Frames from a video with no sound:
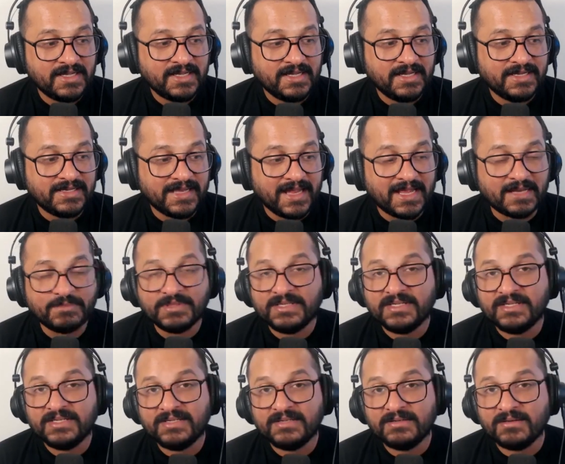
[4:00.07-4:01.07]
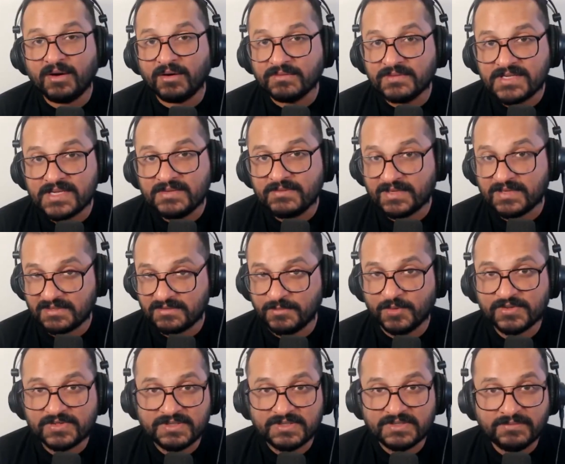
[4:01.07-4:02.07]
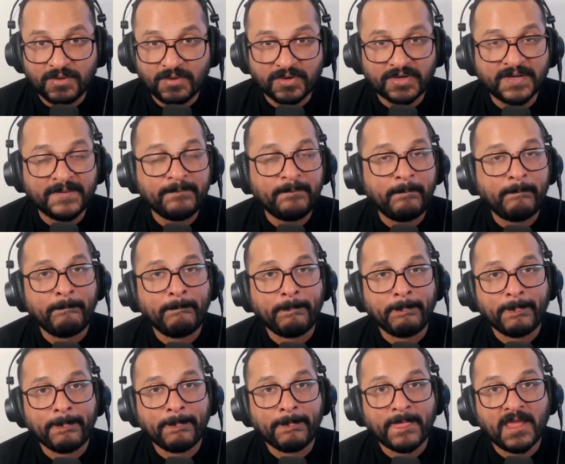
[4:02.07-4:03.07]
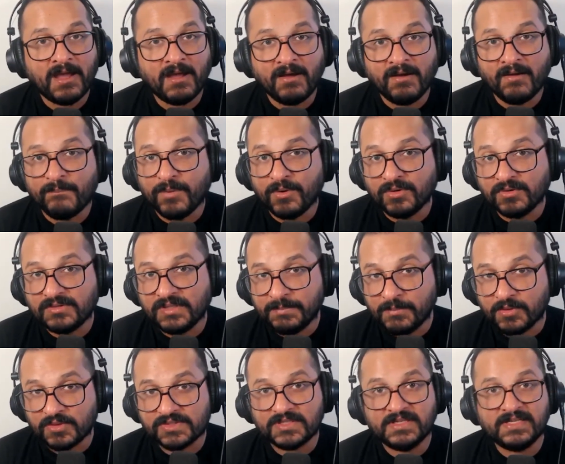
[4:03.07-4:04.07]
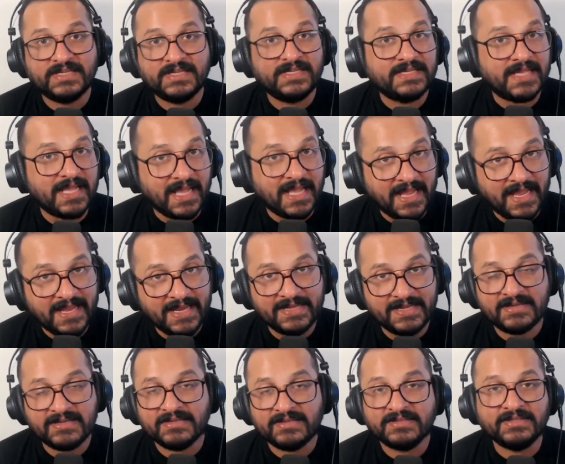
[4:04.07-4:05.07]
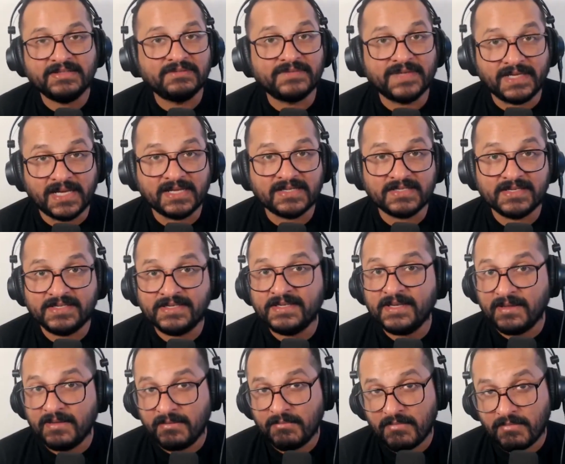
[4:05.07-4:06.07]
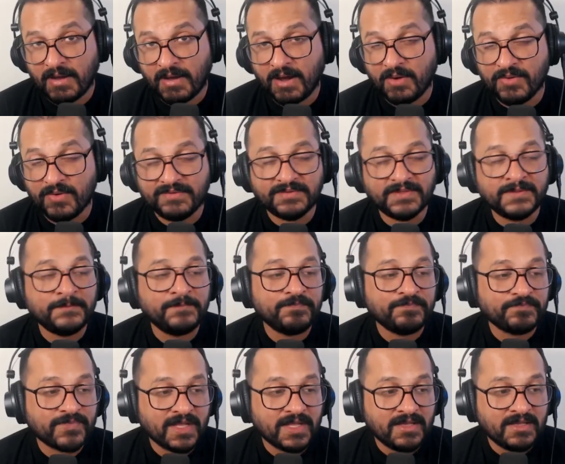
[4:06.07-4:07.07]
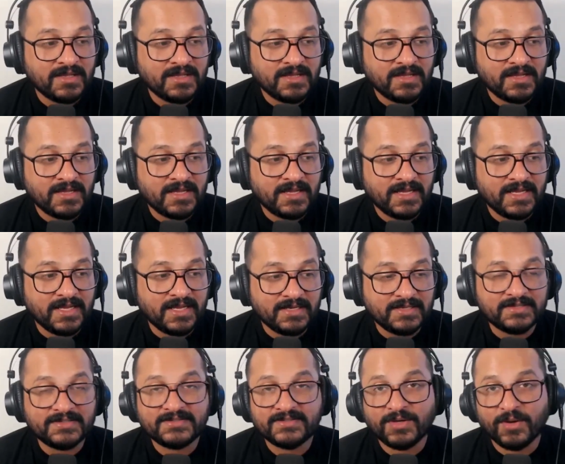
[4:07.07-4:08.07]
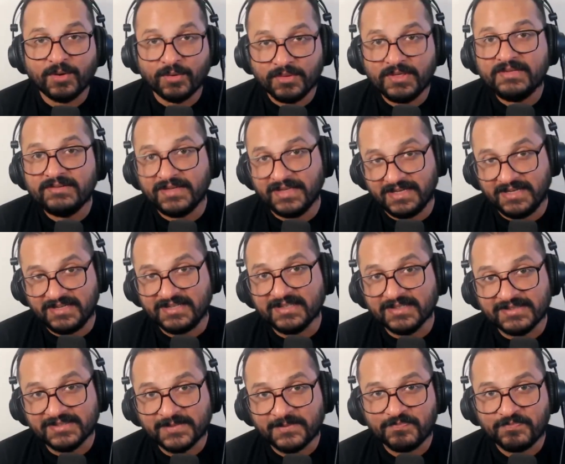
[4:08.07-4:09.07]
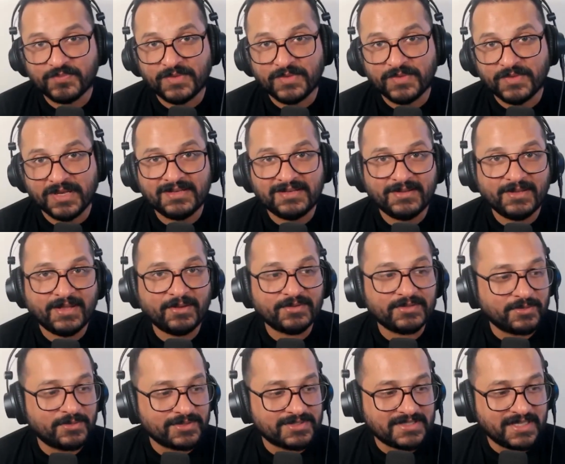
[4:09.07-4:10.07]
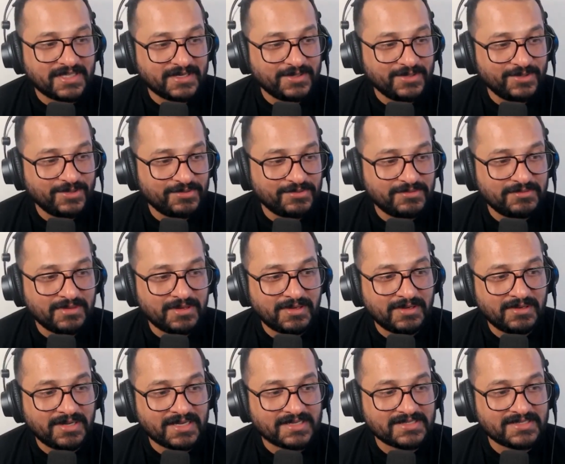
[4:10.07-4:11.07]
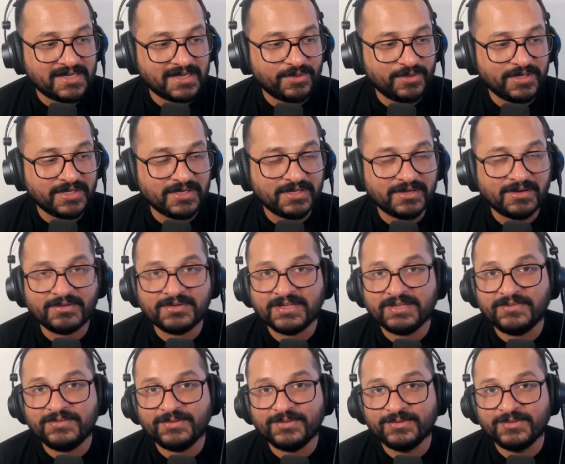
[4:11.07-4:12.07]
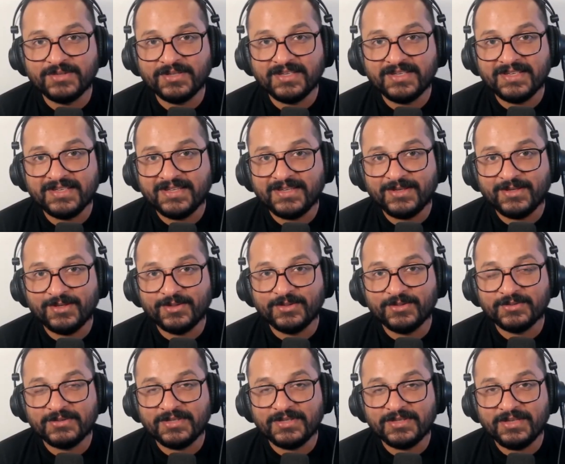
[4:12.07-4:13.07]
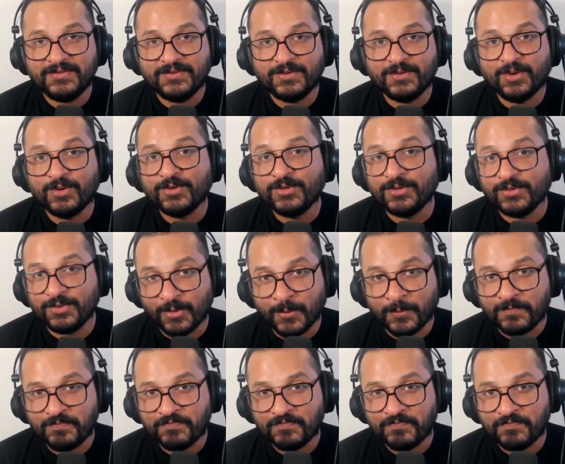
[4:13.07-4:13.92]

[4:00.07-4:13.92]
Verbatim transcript: it can be obviously one of the most rewarding uh, both emotionally and you know financially however it is only when it is right there, there was that new uh, hashtag going around if you you know you, if you know you know